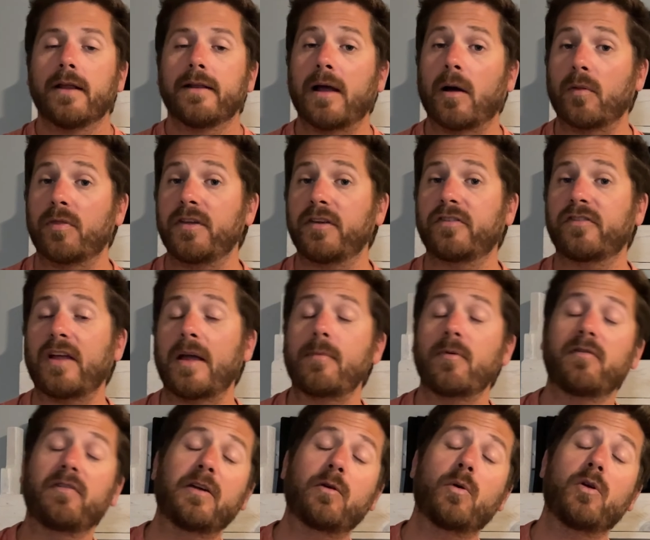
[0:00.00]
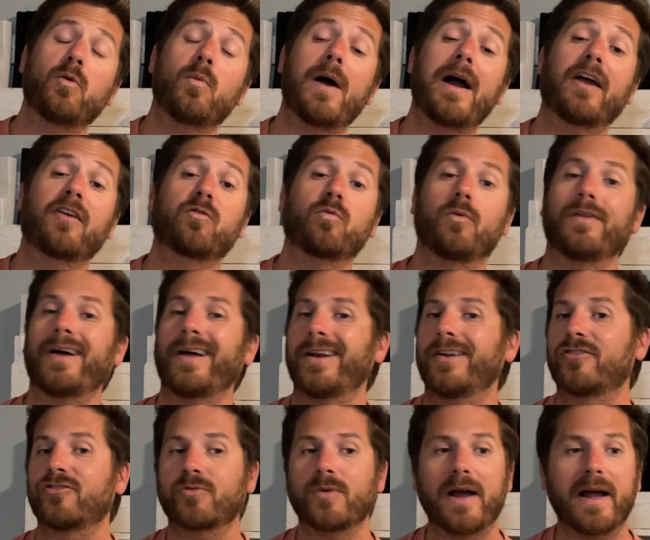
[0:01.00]
Now, this type of liquid wax will not
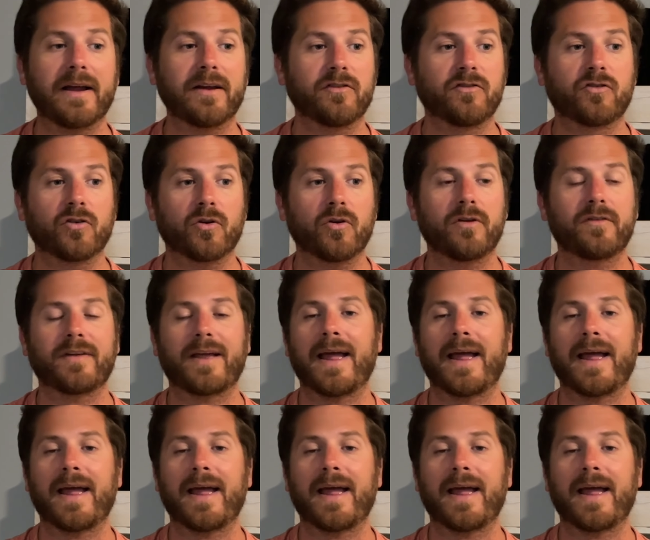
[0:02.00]
attract dirt